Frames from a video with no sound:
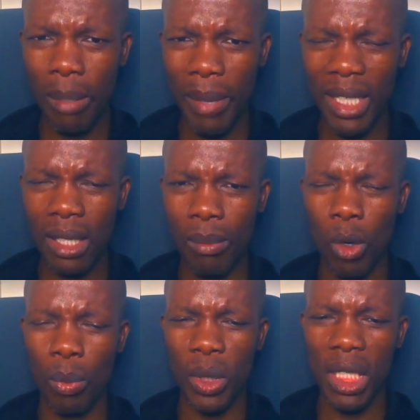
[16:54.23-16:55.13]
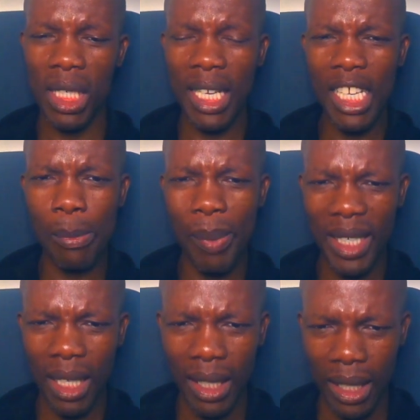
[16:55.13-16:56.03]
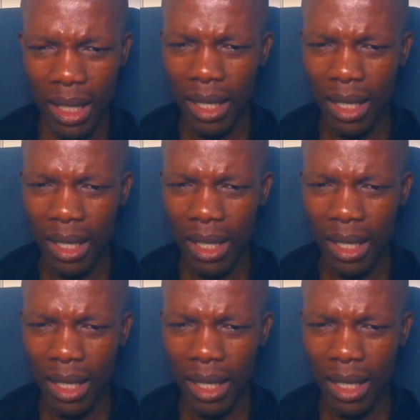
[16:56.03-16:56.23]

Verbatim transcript: mainstream opposition, especially